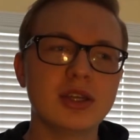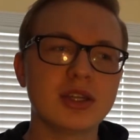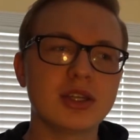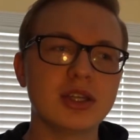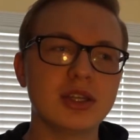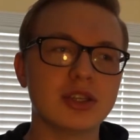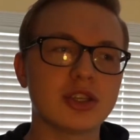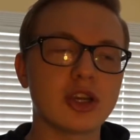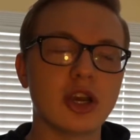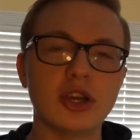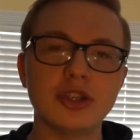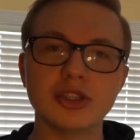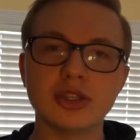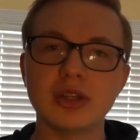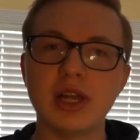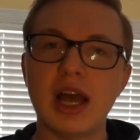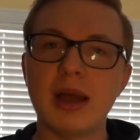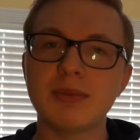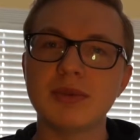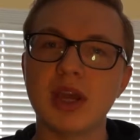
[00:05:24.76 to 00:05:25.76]
to charge your
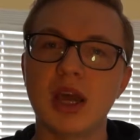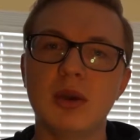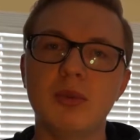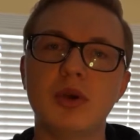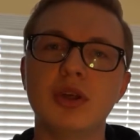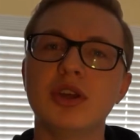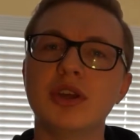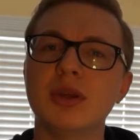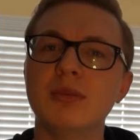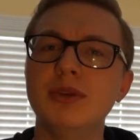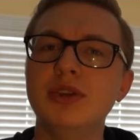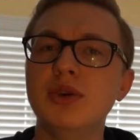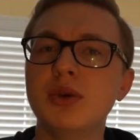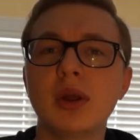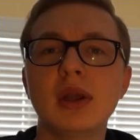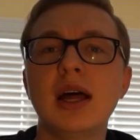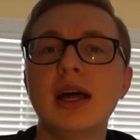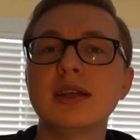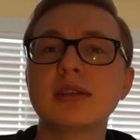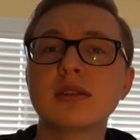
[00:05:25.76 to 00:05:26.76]
laptop, whether you're going to be doing a
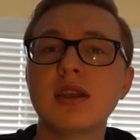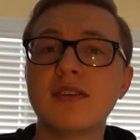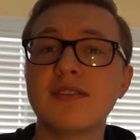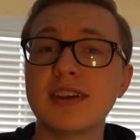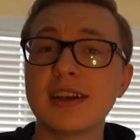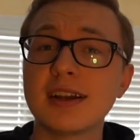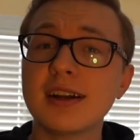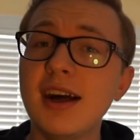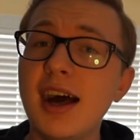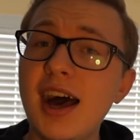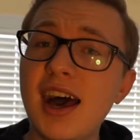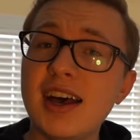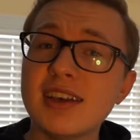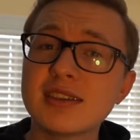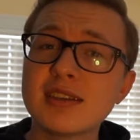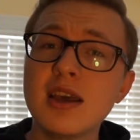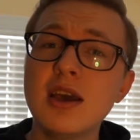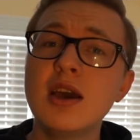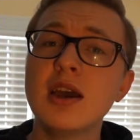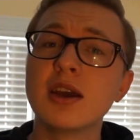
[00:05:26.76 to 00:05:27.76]
lot of stuff in
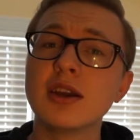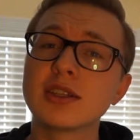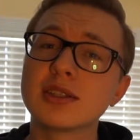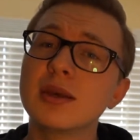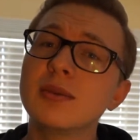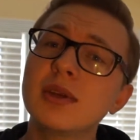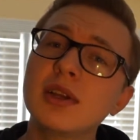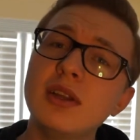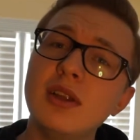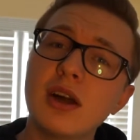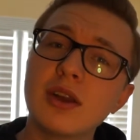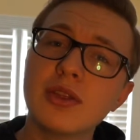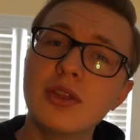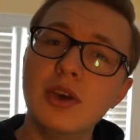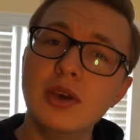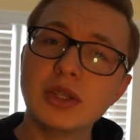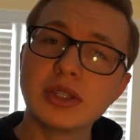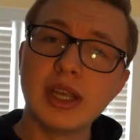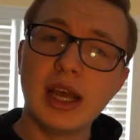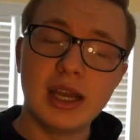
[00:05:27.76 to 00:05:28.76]
class or something along
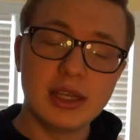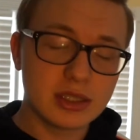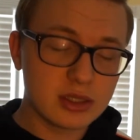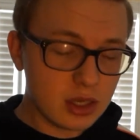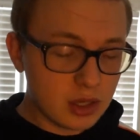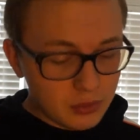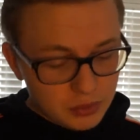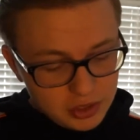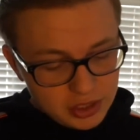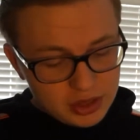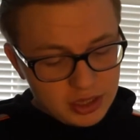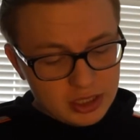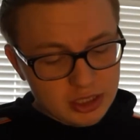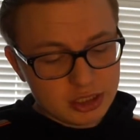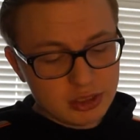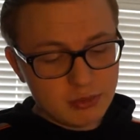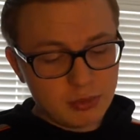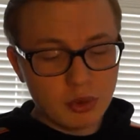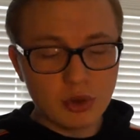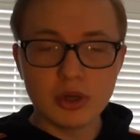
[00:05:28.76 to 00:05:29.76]
those lines. So I really think
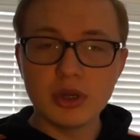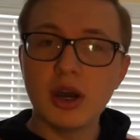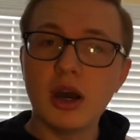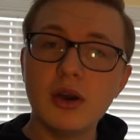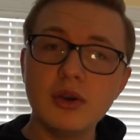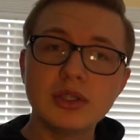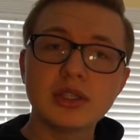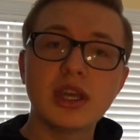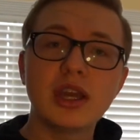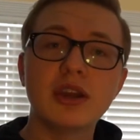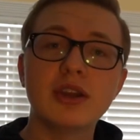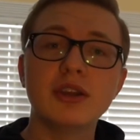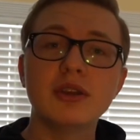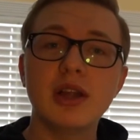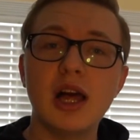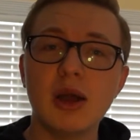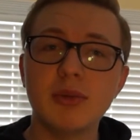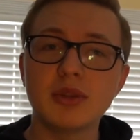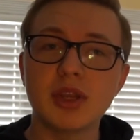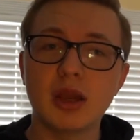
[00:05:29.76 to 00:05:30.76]
it's important to always carry your
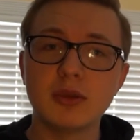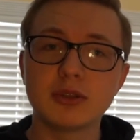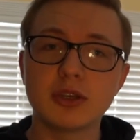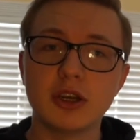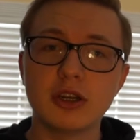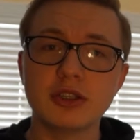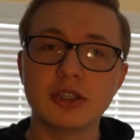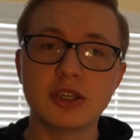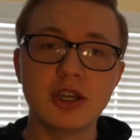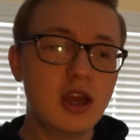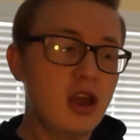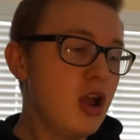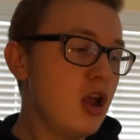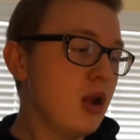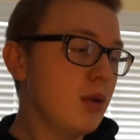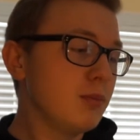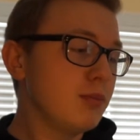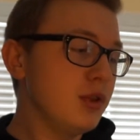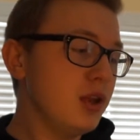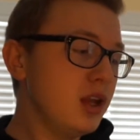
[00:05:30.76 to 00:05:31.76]
laptop charger.
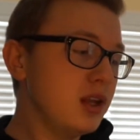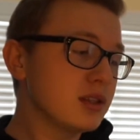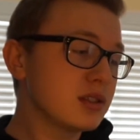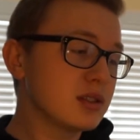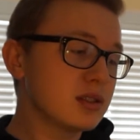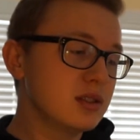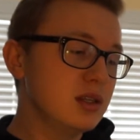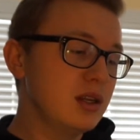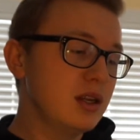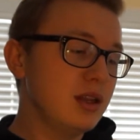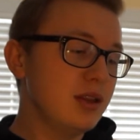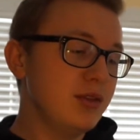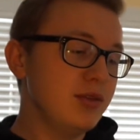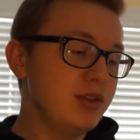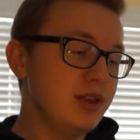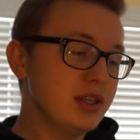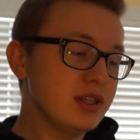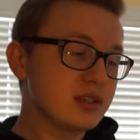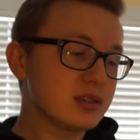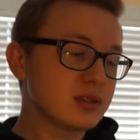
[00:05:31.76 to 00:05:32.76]
Plus,
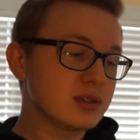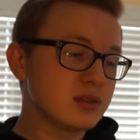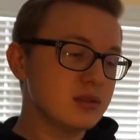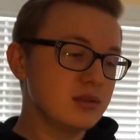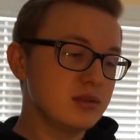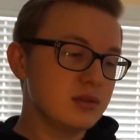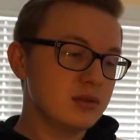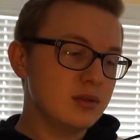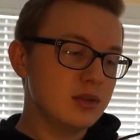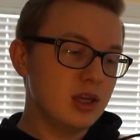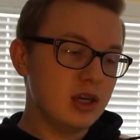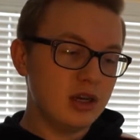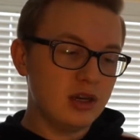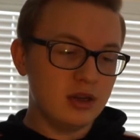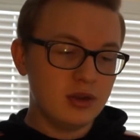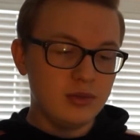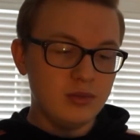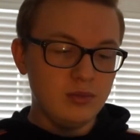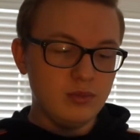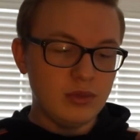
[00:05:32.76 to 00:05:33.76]

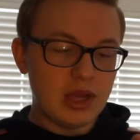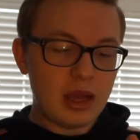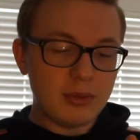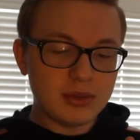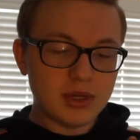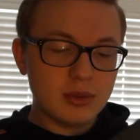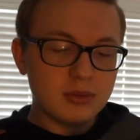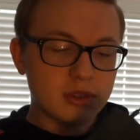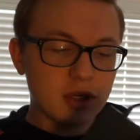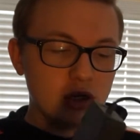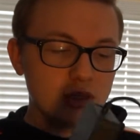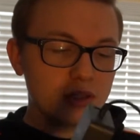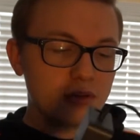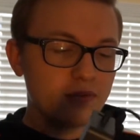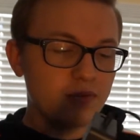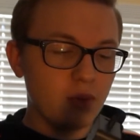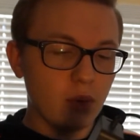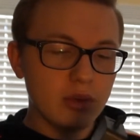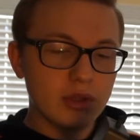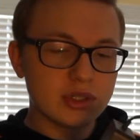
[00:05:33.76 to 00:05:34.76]
the laptop charger
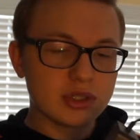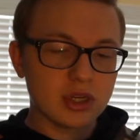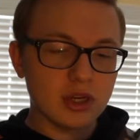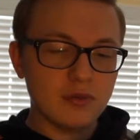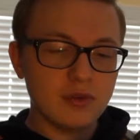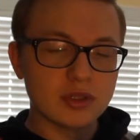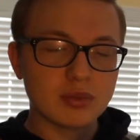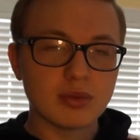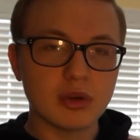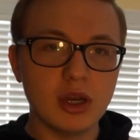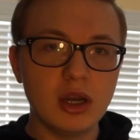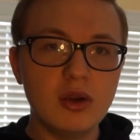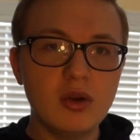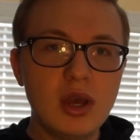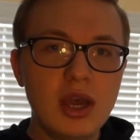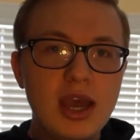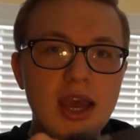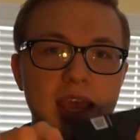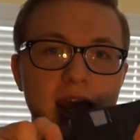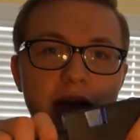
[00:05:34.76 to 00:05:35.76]
for the Surface Pro,
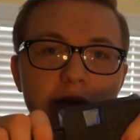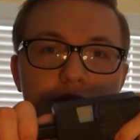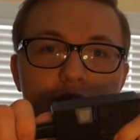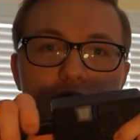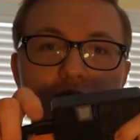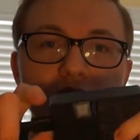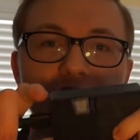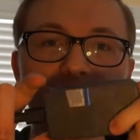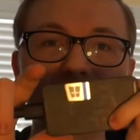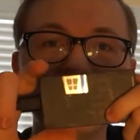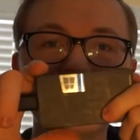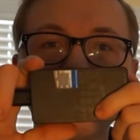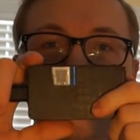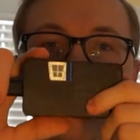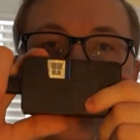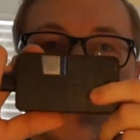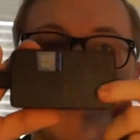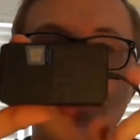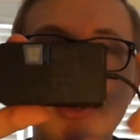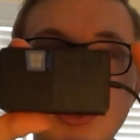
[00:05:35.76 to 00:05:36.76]
it really isn't
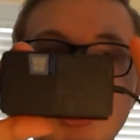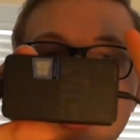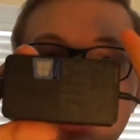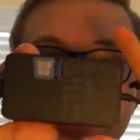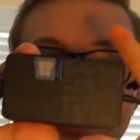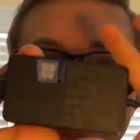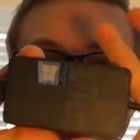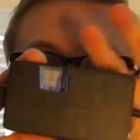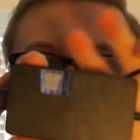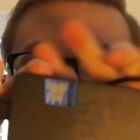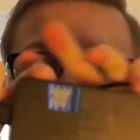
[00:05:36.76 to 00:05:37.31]
that big. Like, this